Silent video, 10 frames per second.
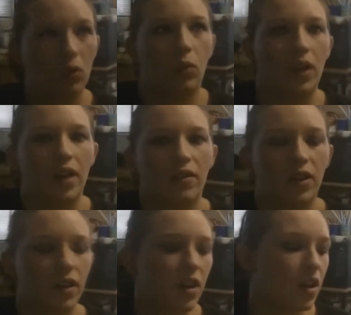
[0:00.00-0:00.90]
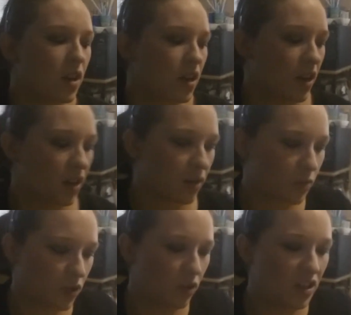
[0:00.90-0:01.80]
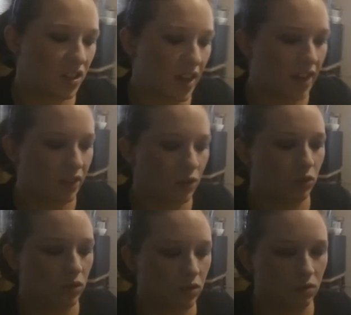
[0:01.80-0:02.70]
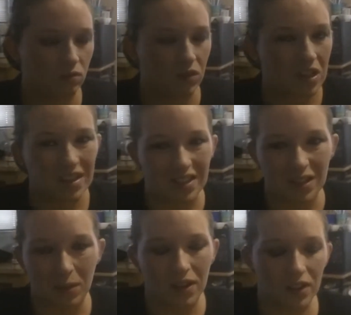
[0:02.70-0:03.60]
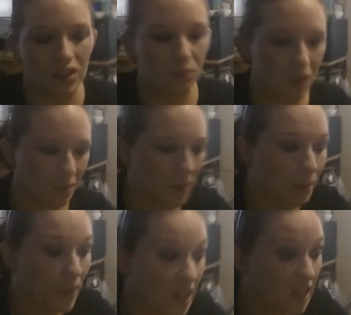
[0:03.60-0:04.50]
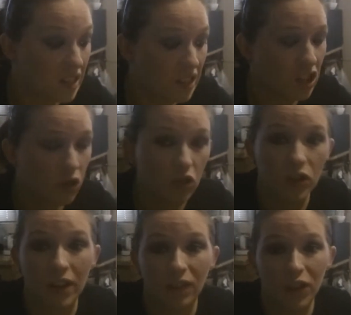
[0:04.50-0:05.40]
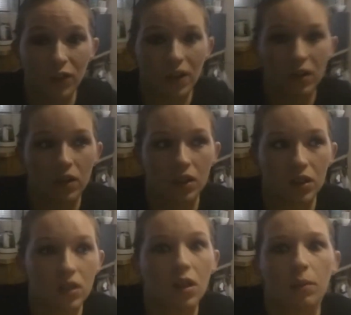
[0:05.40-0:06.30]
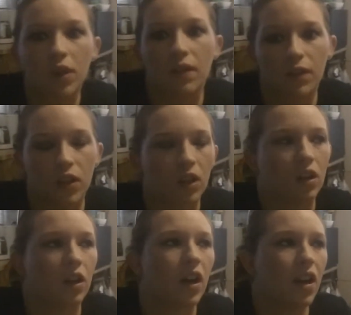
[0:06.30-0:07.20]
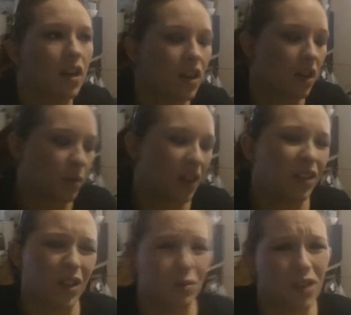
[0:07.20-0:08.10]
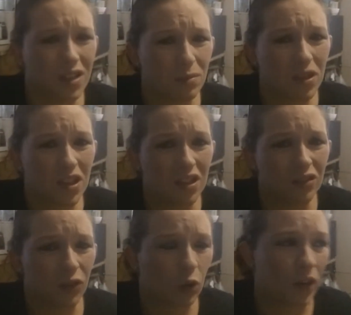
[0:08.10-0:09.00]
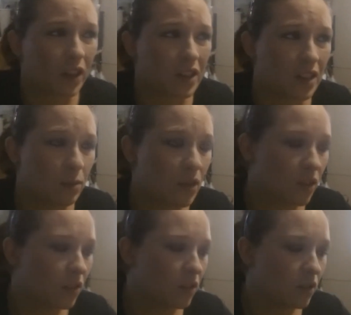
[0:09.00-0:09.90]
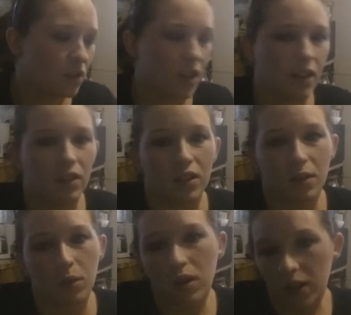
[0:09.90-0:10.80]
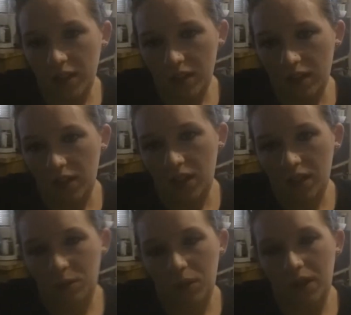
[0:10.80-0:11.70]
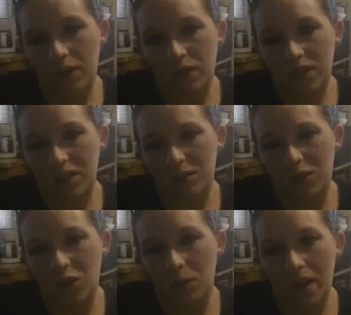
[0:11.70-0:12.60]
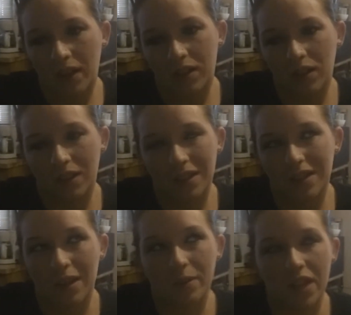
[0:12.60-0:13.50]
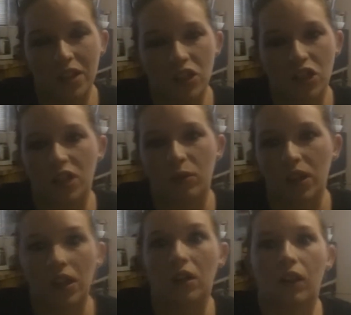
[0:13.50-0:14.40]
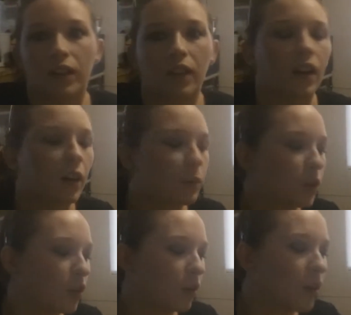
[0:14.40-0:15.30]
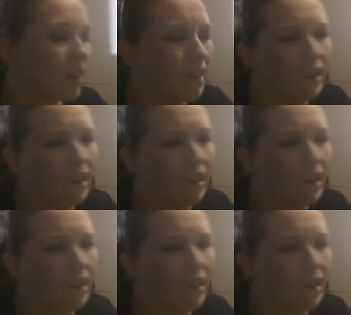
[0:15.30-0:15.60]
or whatever. So I just add those things into my list. But my biggest issue is trying to figure out something for dinner. I look up recipes for quick and easy meals. I look up all kinds of things, but I always seem to go back to like the same 10 shit we eat all the time. So,